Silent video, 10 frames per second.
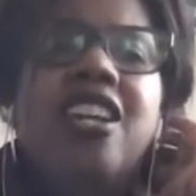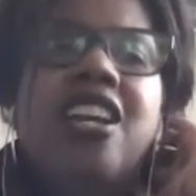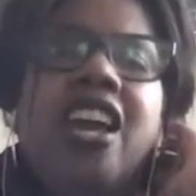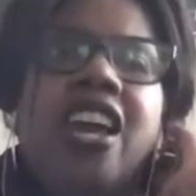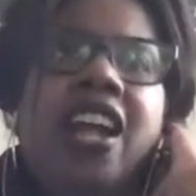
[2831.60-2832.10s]

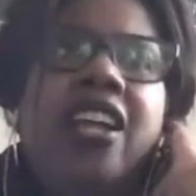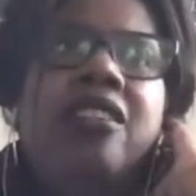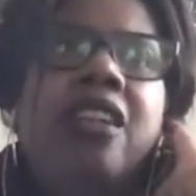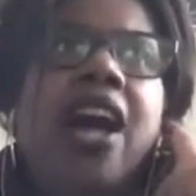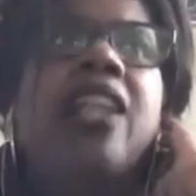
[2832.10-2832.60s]
And
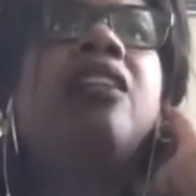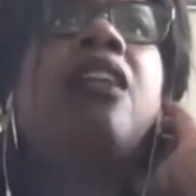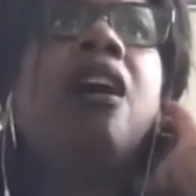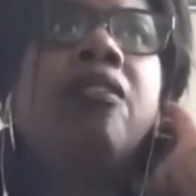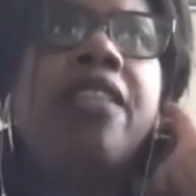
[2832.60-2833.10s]
I
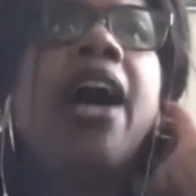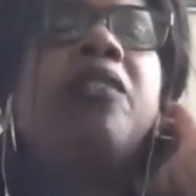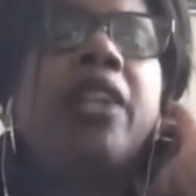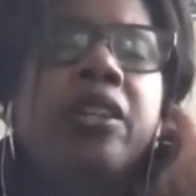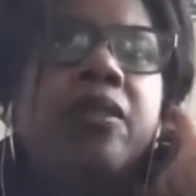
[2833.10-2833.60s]
love
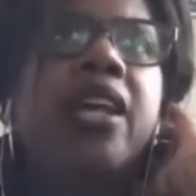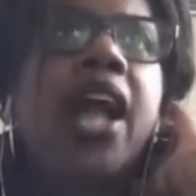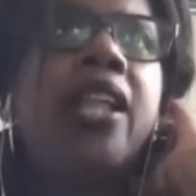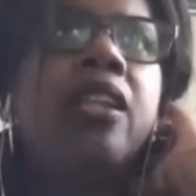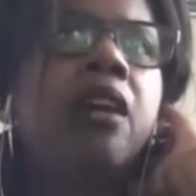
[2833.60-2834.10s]
that, like you said,
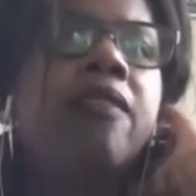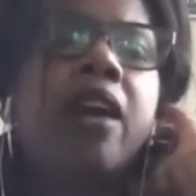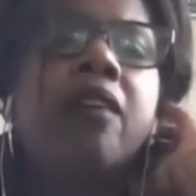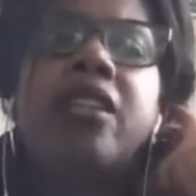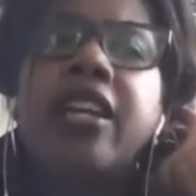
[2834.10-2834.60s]
I love
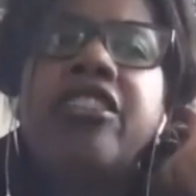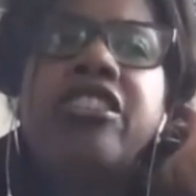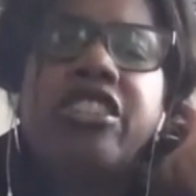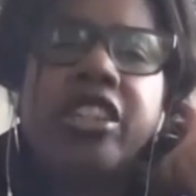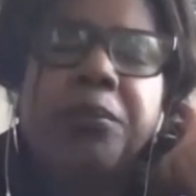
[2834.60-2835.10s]
that
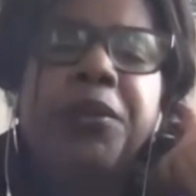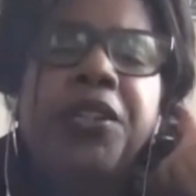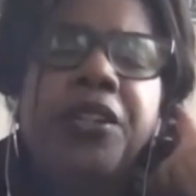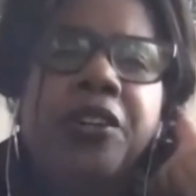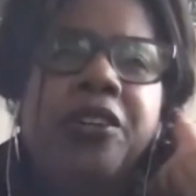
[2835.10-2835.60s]
relationship,
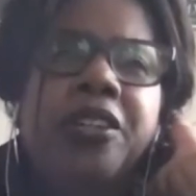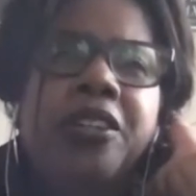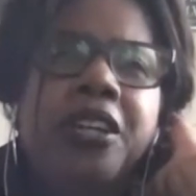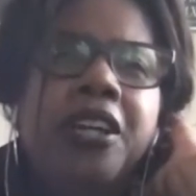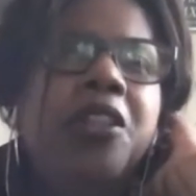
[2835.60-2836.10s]
and
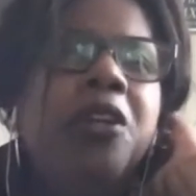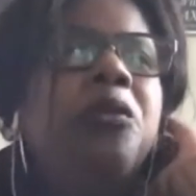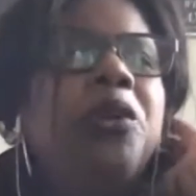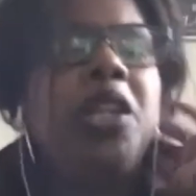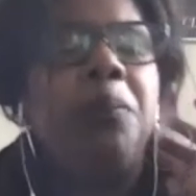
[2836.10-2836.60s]
there are
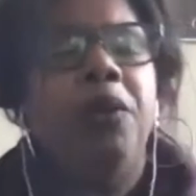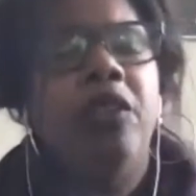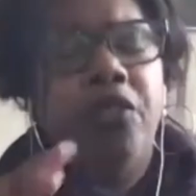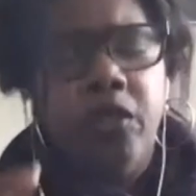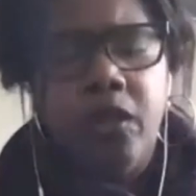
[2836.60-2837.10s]
really
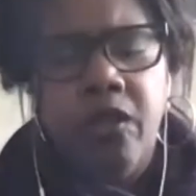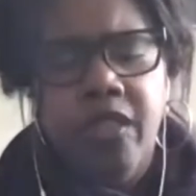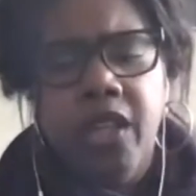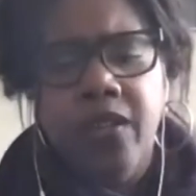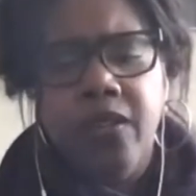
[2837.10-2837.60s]
beautiful little
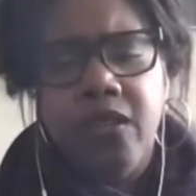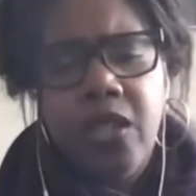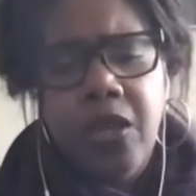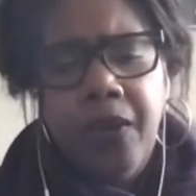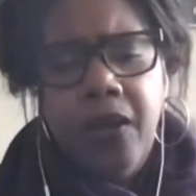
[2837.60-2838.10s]
things
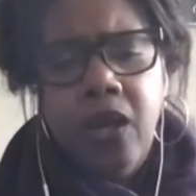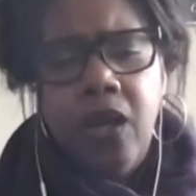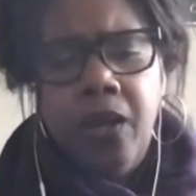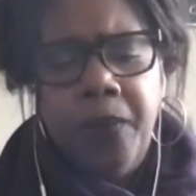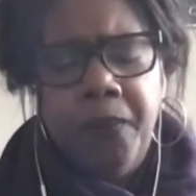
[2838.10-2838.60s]

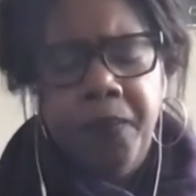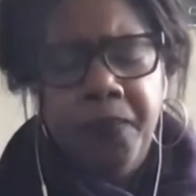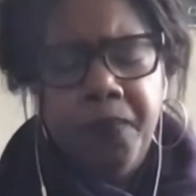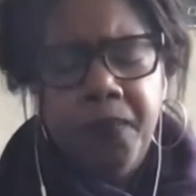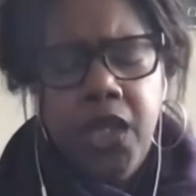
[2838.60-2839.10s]

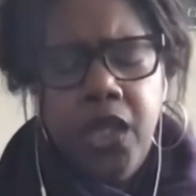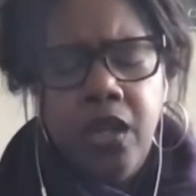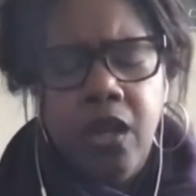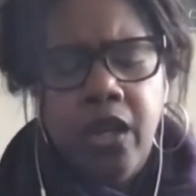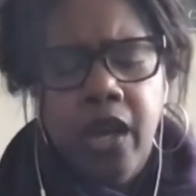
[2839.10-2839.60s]
in the
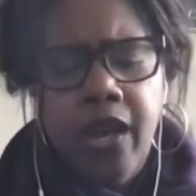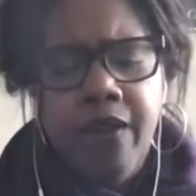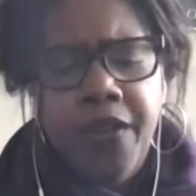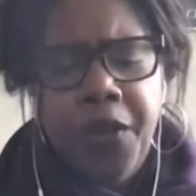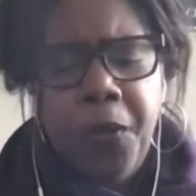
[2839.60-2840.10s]
archive.
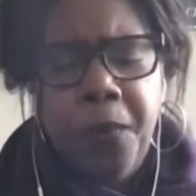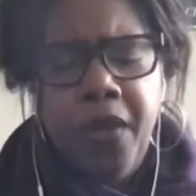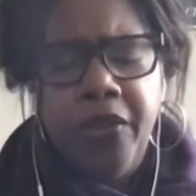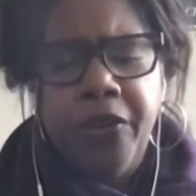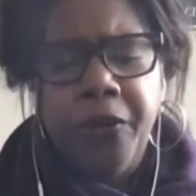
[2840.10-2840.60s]
Like her
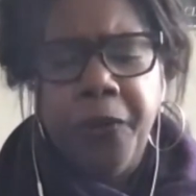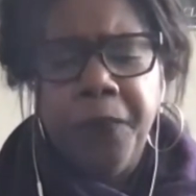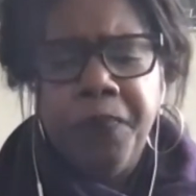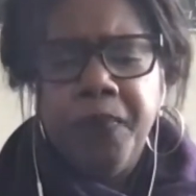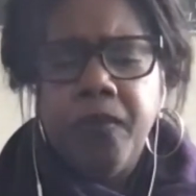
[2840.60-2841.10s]
mother
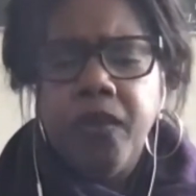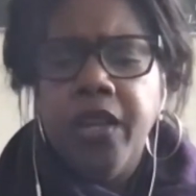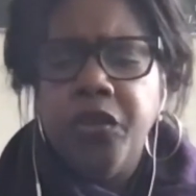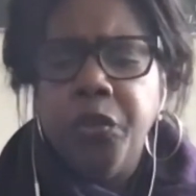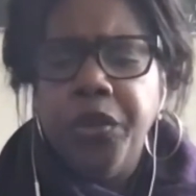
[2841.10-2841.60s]

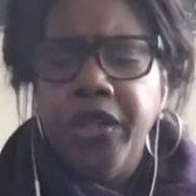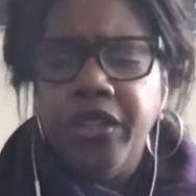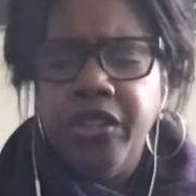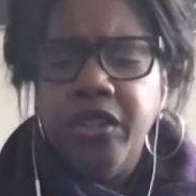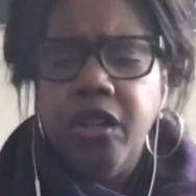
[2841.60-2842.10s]
has
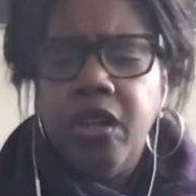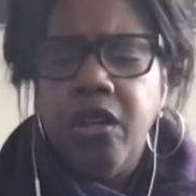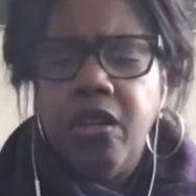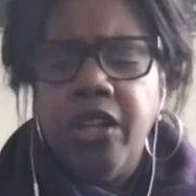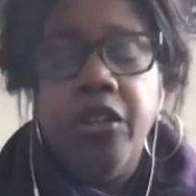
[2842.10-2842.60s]
written
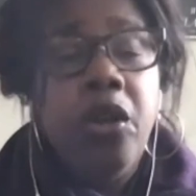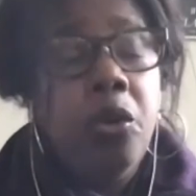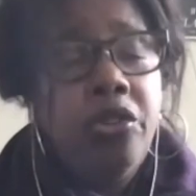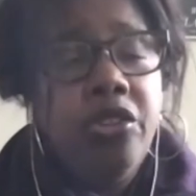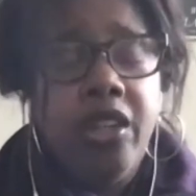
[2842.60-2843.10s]
her a
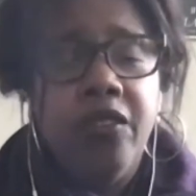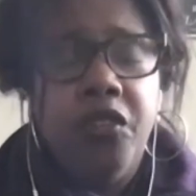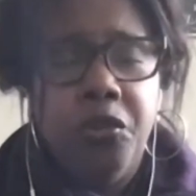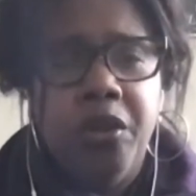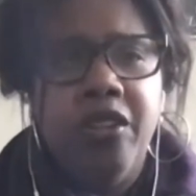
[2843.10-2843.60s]
note to give
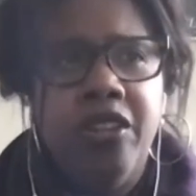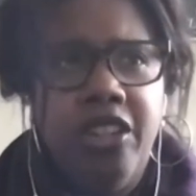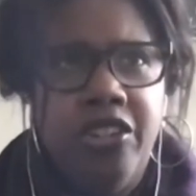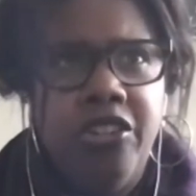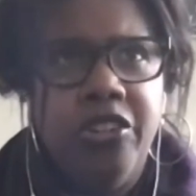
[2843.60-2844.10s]
to one of the
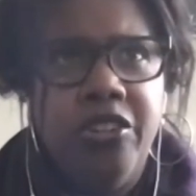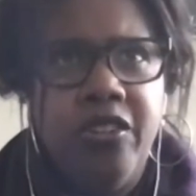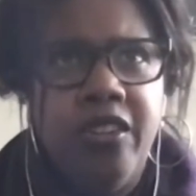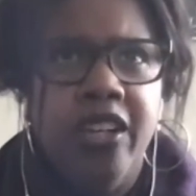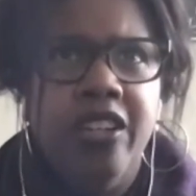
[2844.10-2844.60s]
teachers that